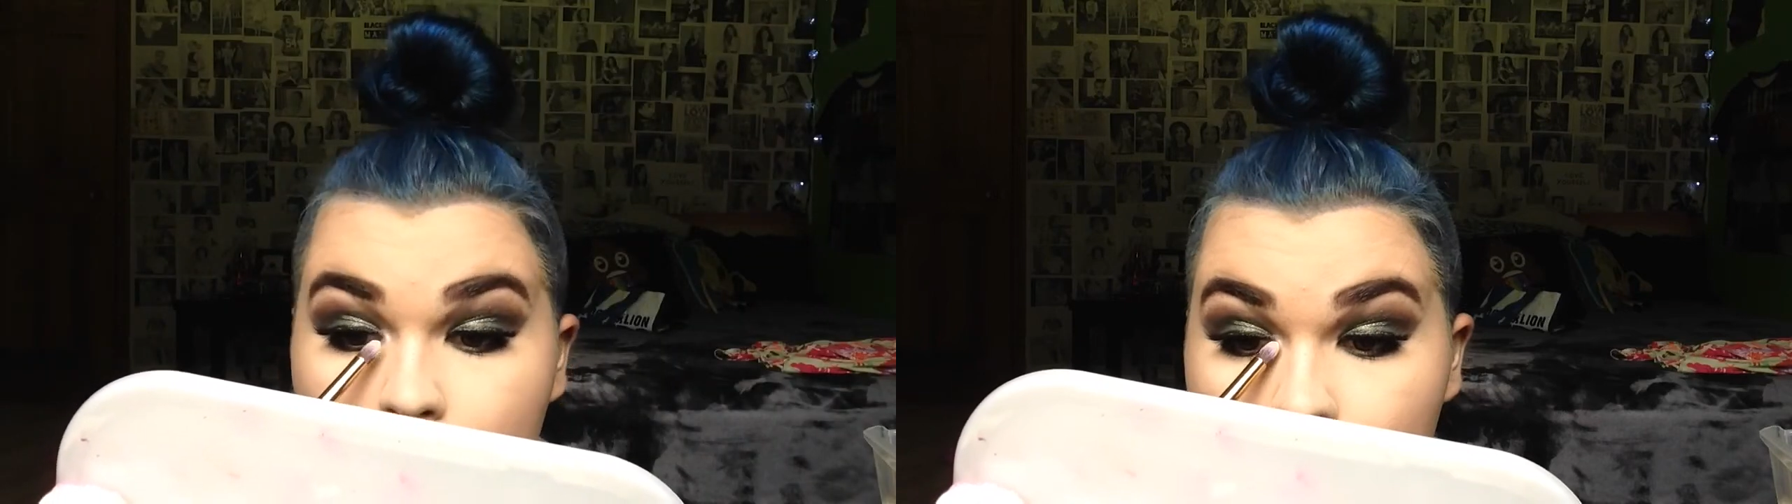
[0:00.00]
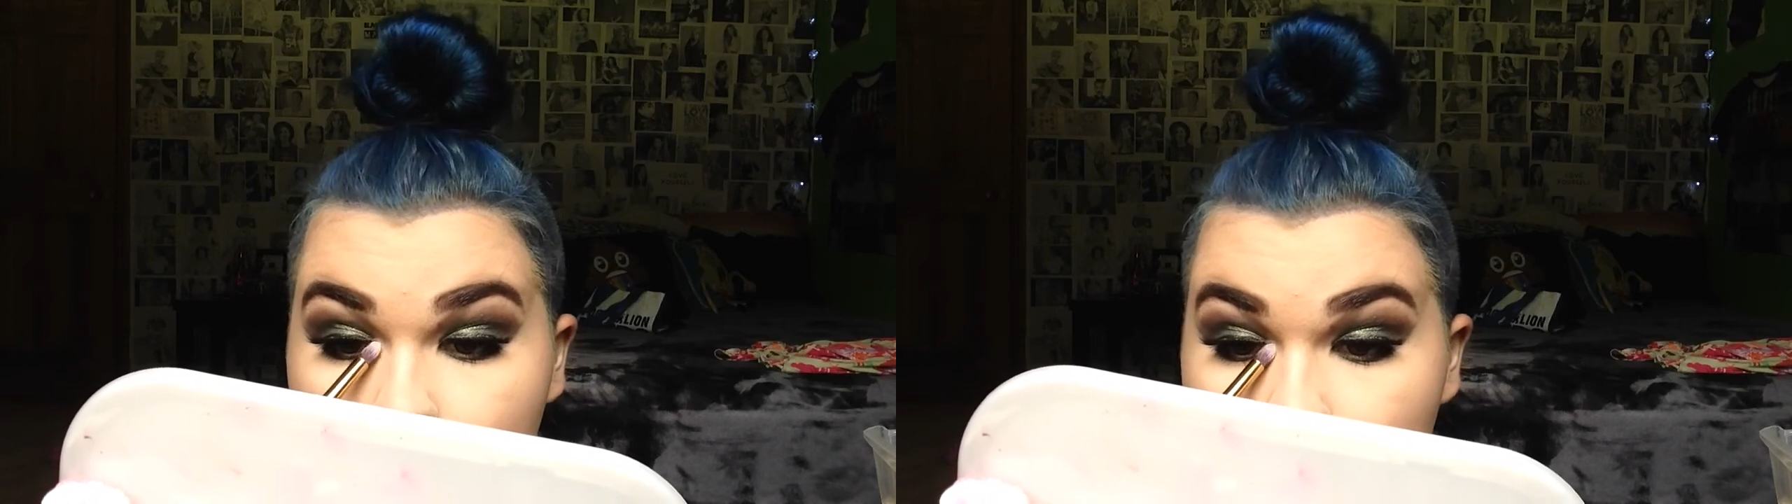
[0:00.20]

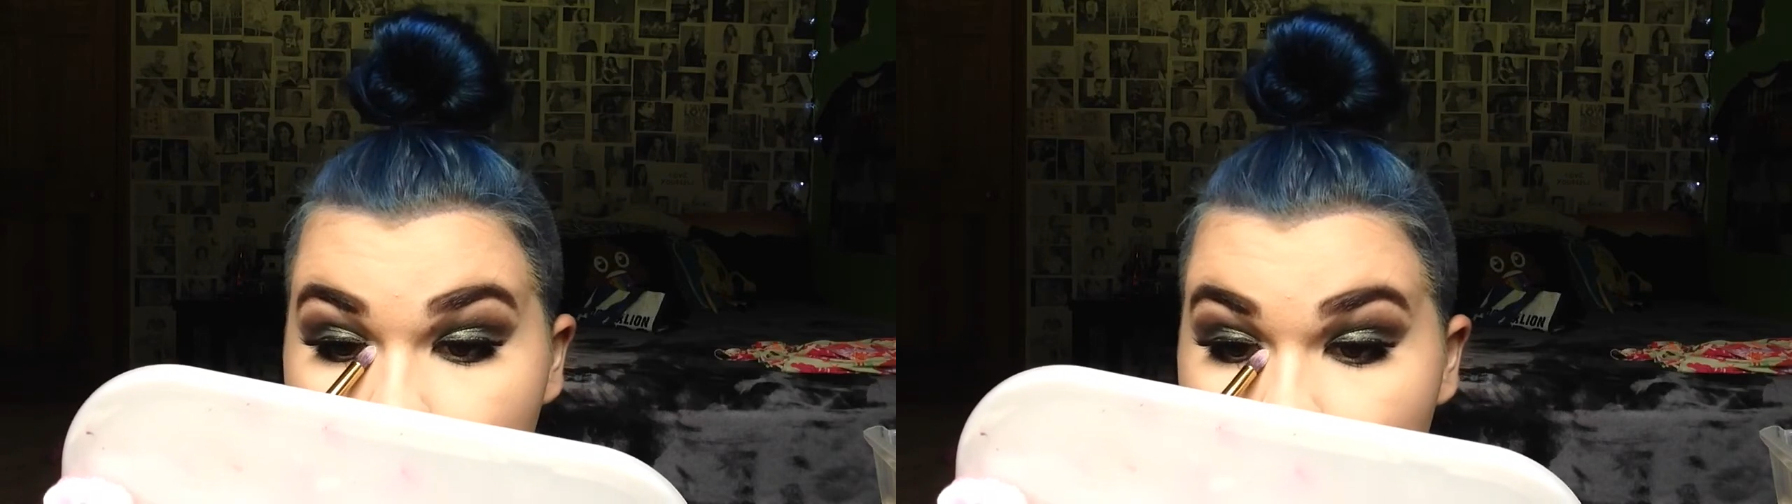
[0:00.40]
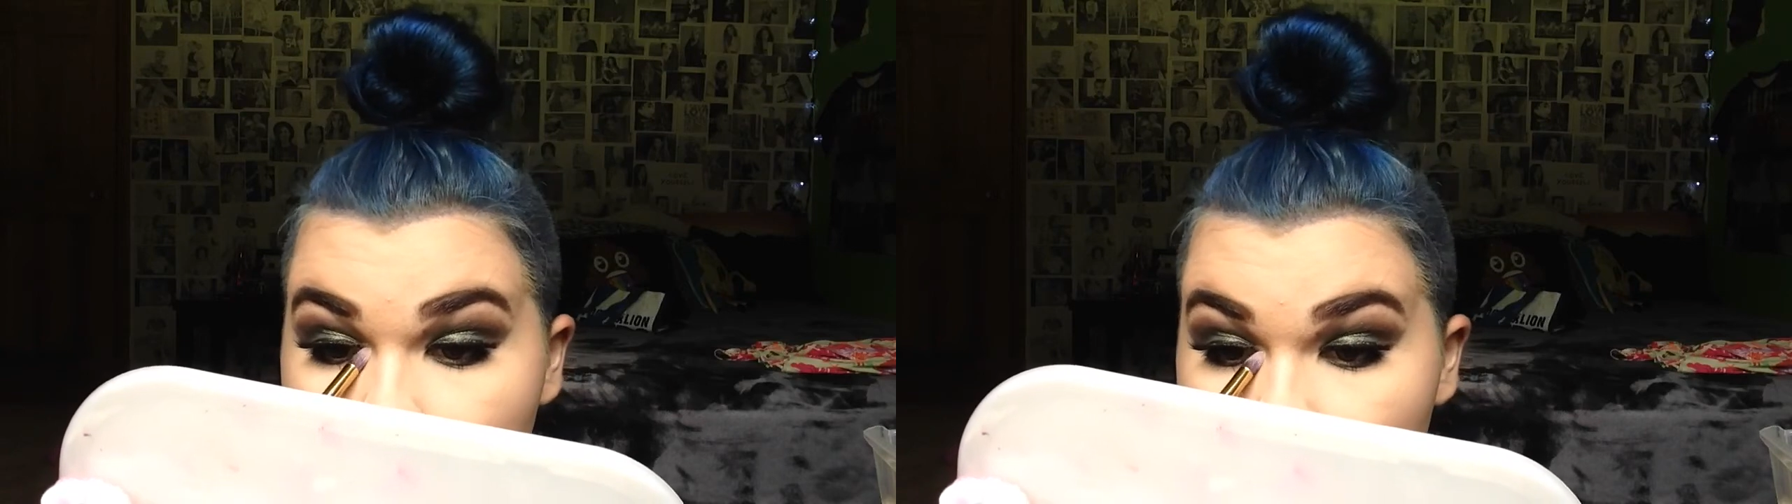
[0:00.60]
Damn
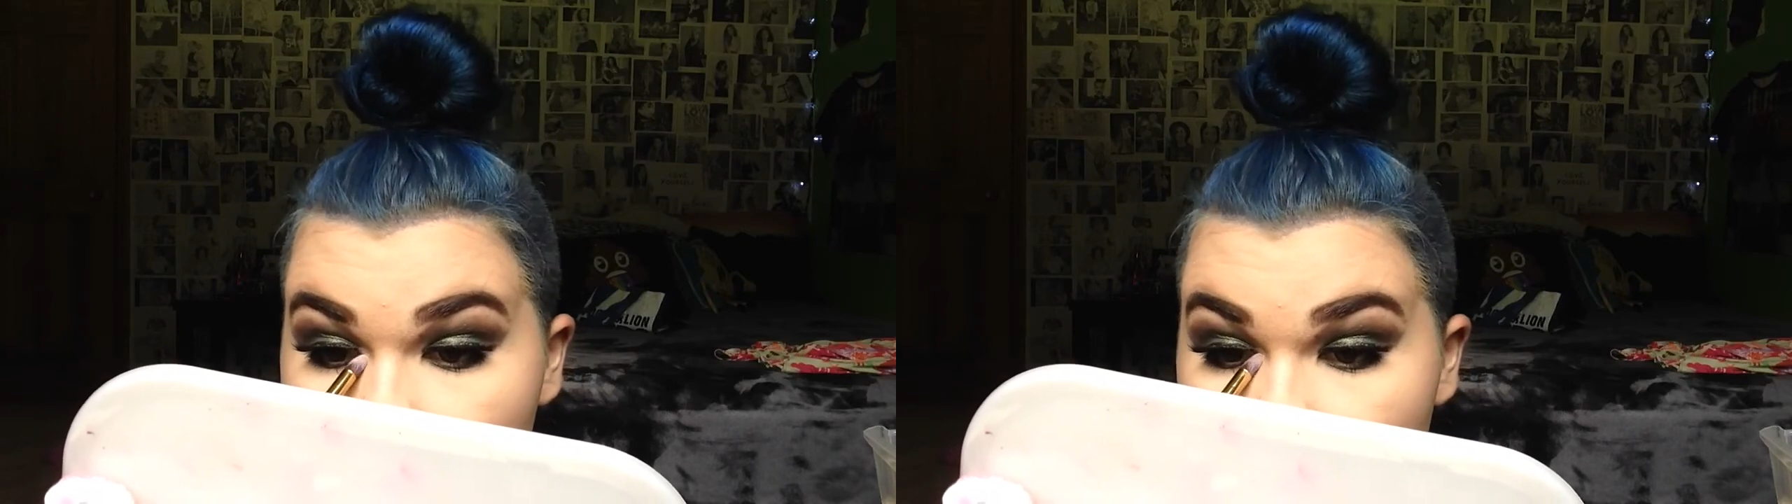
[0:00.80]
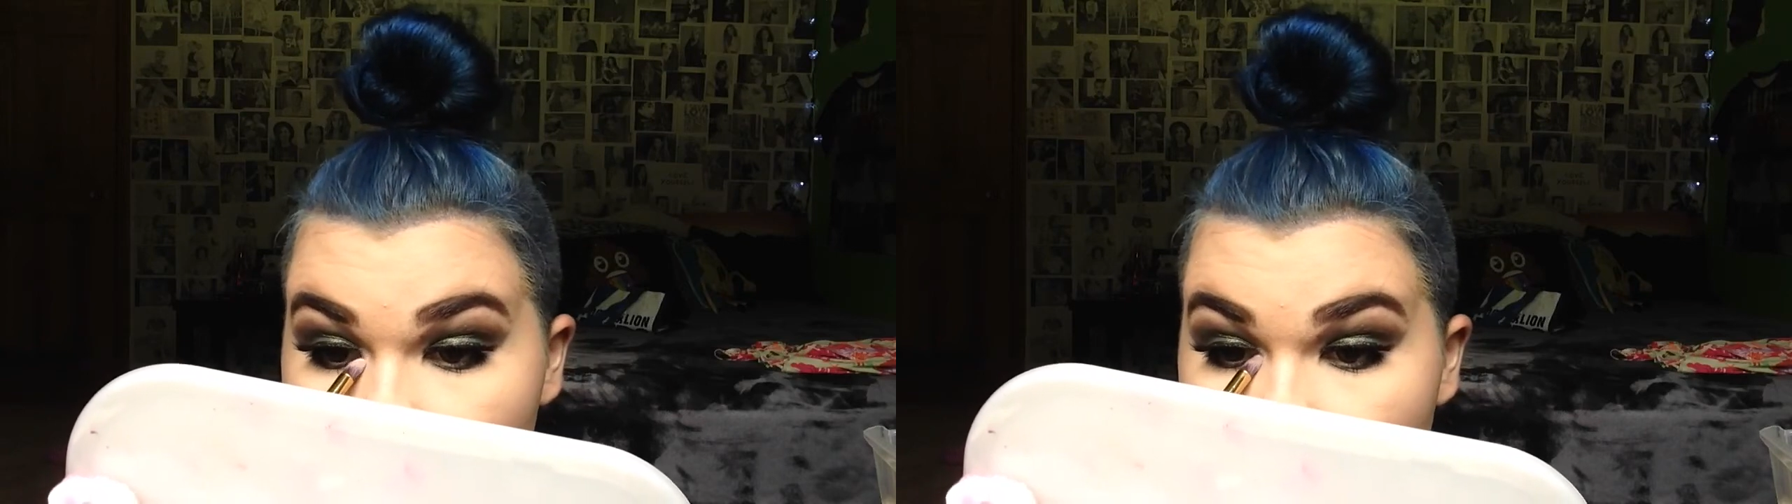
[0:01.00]
that shit.
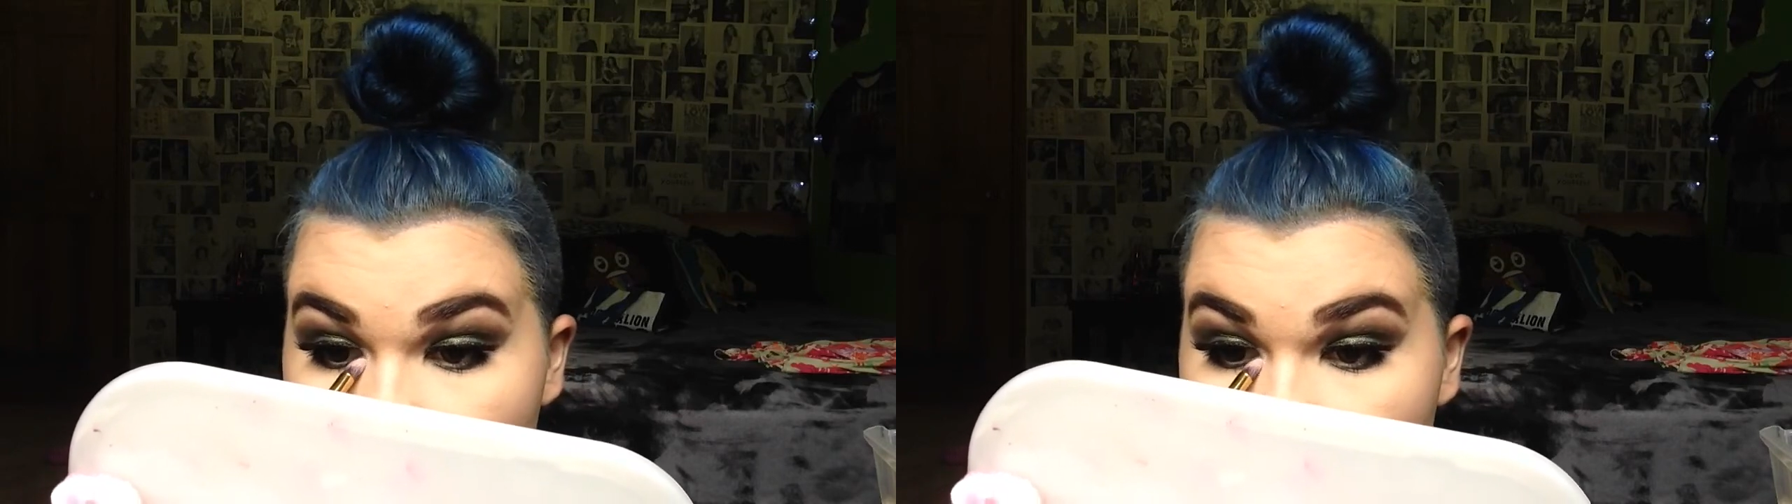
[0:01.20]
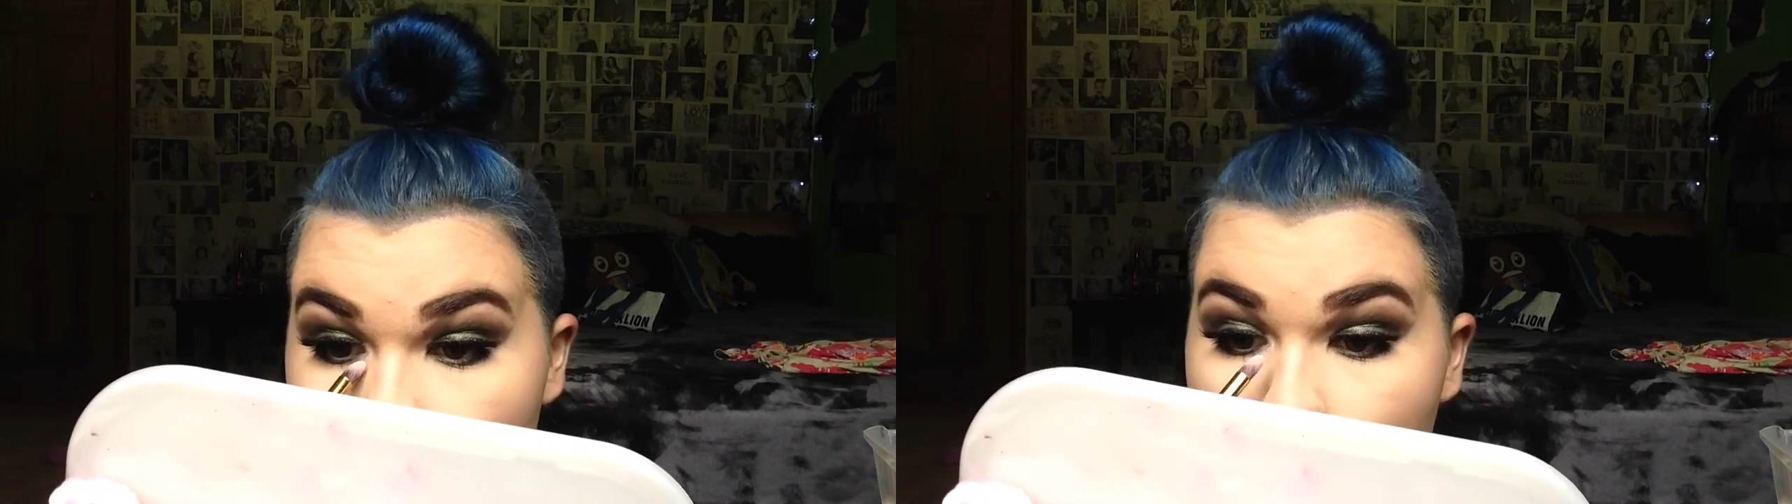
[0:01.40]
This shit
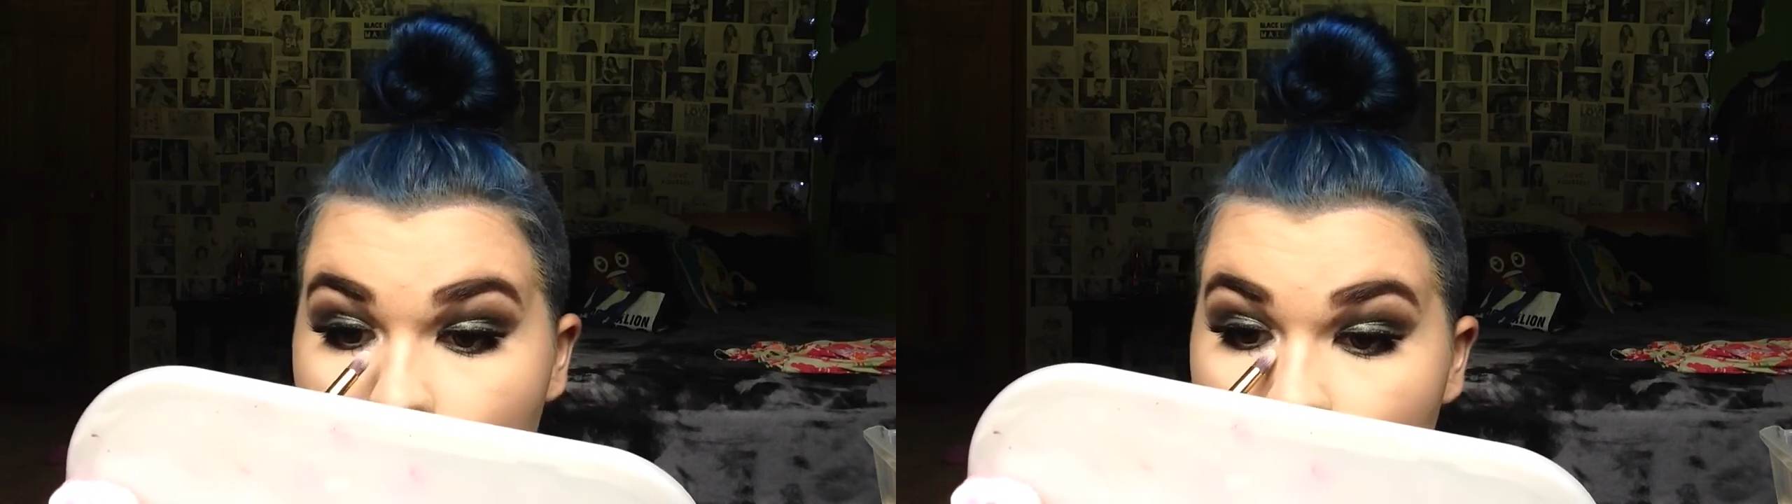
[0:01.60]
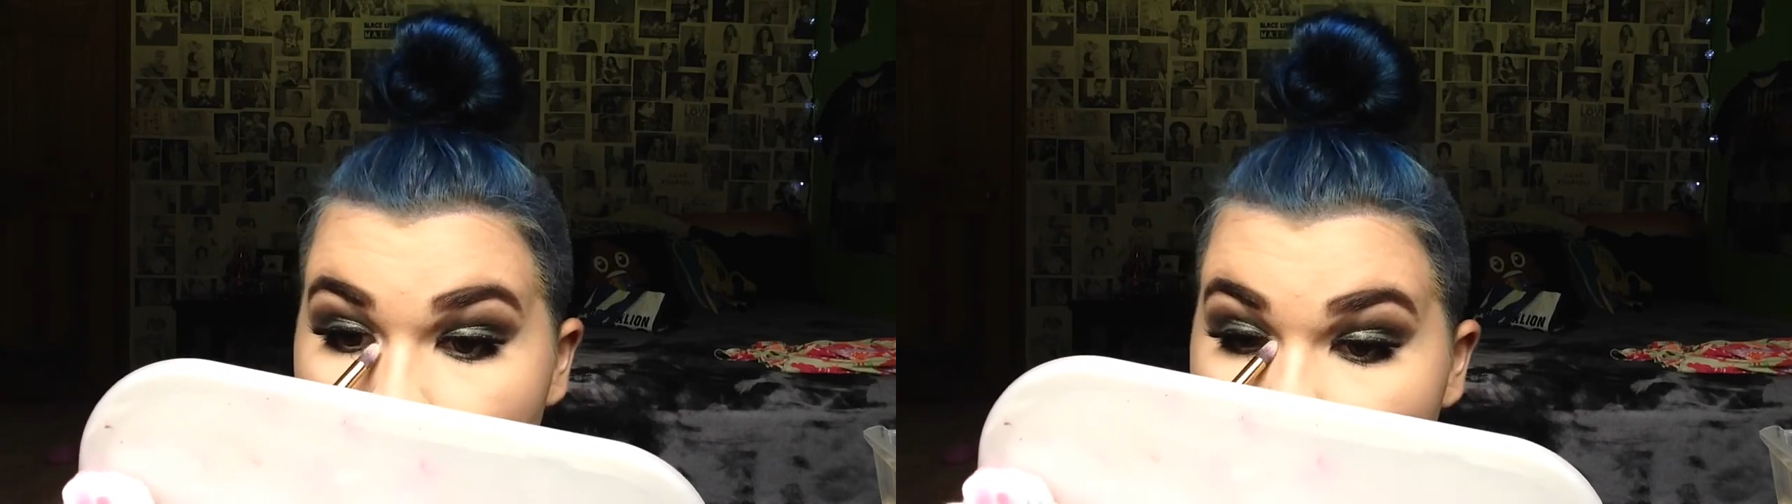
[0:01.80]
is powdery.